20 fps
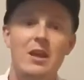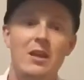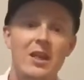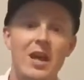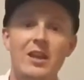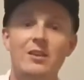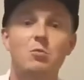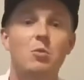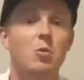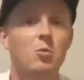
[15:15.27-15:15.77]

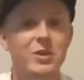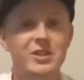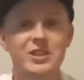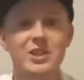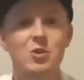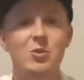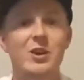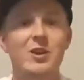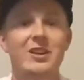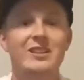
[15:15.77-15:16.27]
That's what we
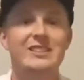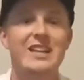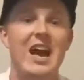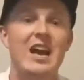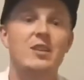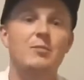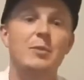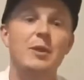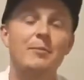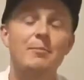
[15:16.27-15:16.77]
do here at
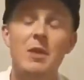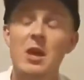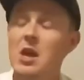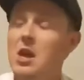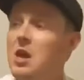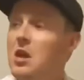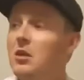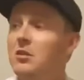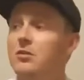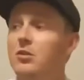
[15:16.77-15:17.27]
TaxBit.
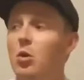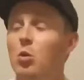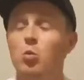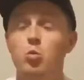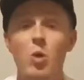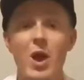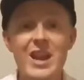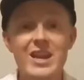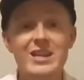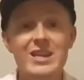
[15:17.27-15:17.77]

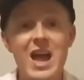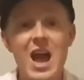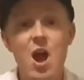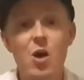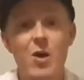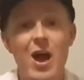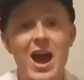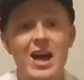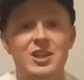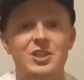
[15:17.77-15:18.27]
So right
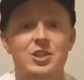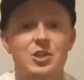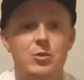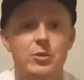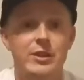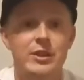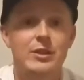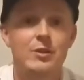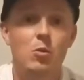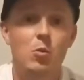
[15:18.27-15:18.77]
now,
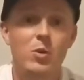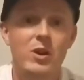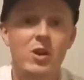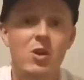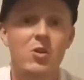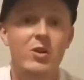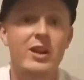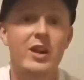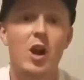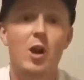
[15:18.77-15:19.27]
actually, we
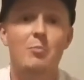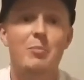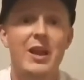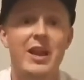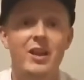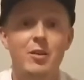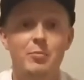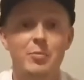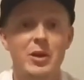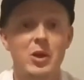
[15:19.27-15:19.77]
are in our
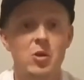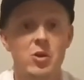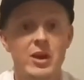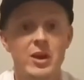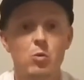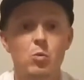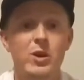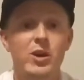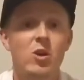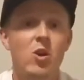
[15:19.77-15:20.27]
beta
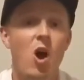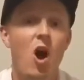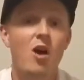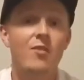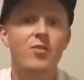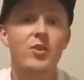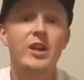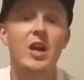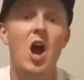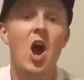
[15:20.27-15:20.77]
period. We are
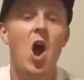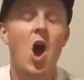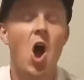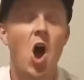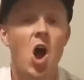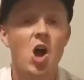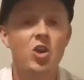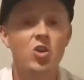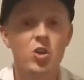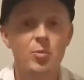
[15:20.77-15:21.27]
offering a
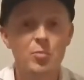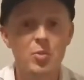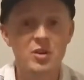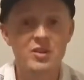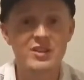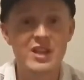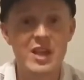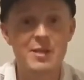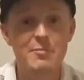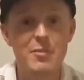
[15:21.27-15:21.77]

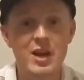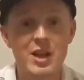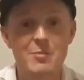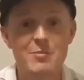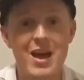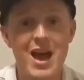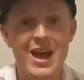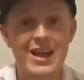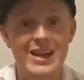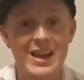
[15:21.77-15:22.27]
100% money
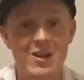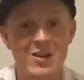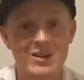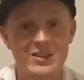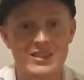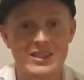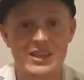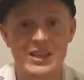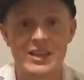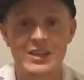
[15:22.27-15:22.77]
back
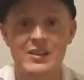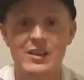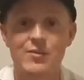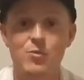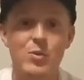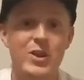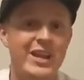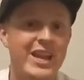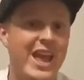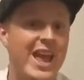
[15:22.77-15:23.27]
guarantee. If
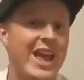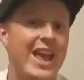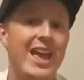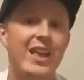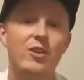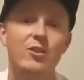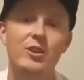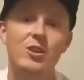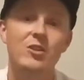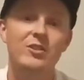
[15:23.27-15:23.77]
we can't
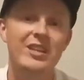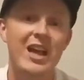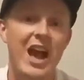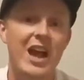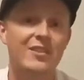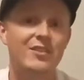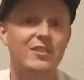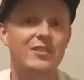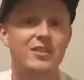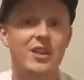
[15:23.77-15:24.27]
handle your
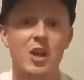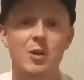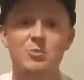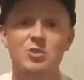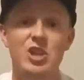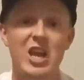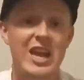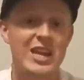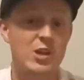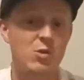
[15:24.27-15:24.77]
taxes come
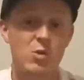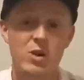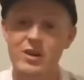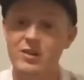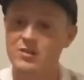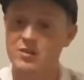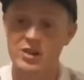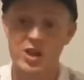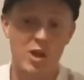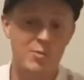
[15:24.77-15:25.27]
January,
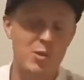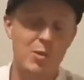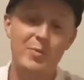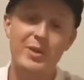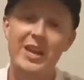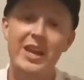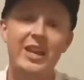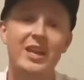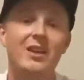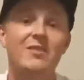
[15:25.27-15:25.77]
so come the
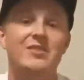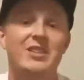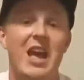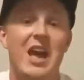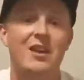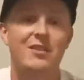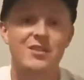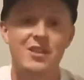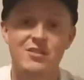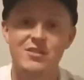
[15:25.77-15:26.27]
beginning of
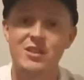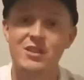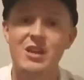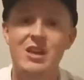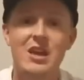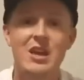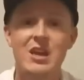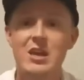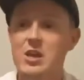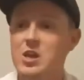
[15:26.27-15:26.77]
tax season,
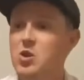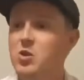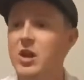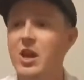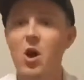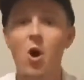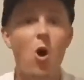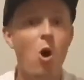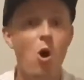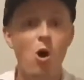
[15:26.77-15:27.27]
you
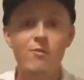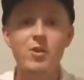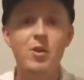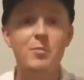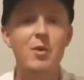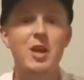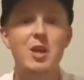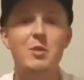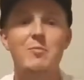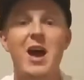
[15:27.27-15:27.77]
get all of
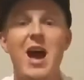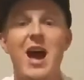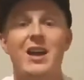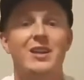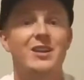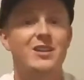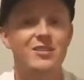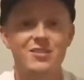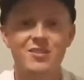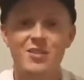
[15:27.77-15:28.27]
your money
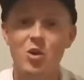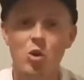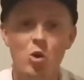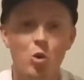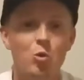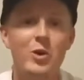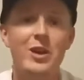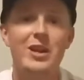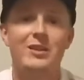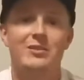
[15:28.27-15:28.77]
back. It's
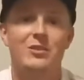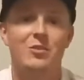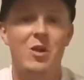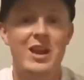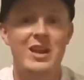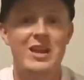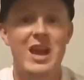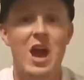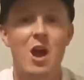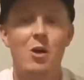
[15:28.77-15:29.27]
zero risk
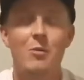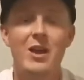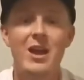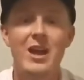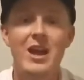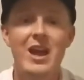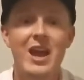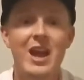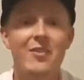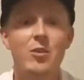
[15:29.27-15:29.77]
right now.
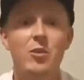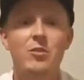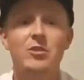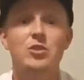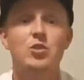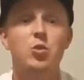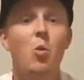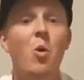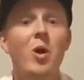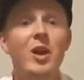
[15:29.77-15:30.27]
And there's
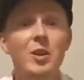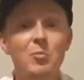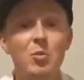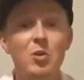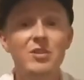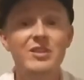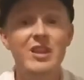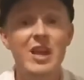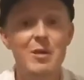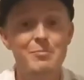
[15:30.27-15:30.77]
a
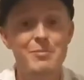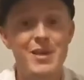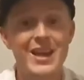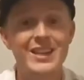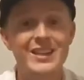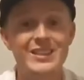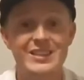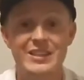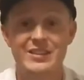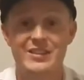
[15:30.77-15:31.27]
20%
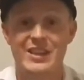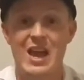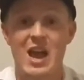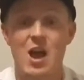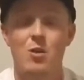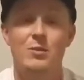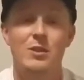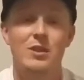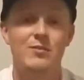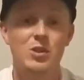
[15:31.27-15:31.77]
beta
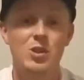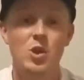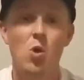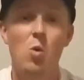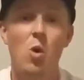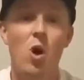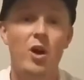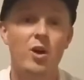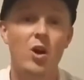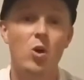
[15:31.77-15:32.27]
discount if you
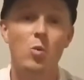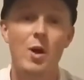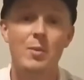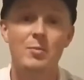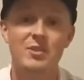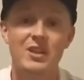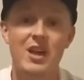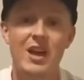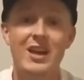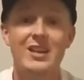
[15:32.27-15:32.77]
go on our
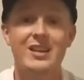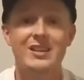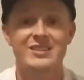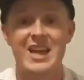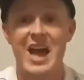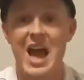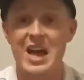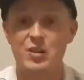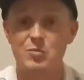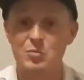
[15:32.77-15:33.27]
website at
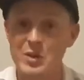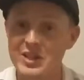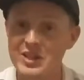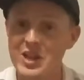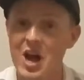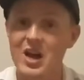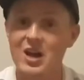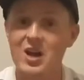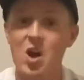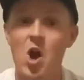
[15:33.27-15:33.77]

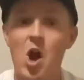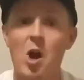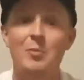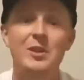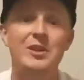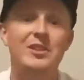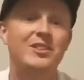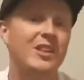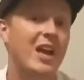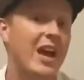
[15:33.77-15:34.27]
taxbit.com
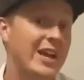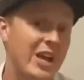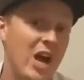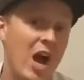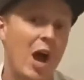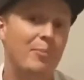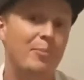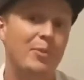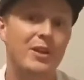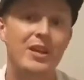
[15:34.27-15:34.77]
and sign
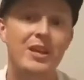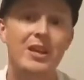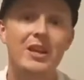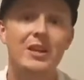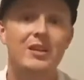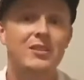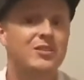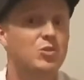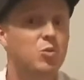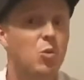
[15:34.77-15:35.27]
up.
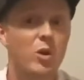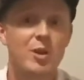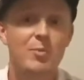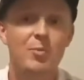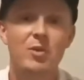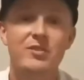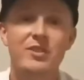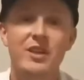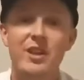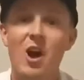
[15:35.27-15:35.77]
It's
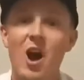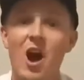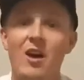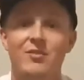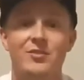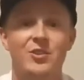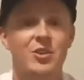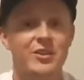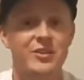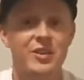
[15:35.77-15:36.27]
20%
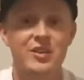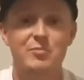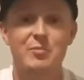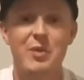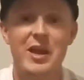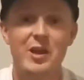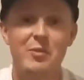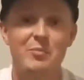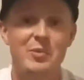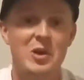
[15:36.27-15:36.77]
off during this
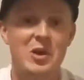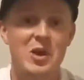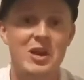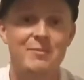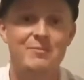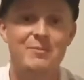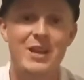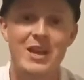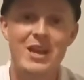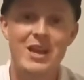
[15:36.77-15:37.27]
beta
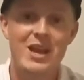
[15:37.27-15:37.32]
period.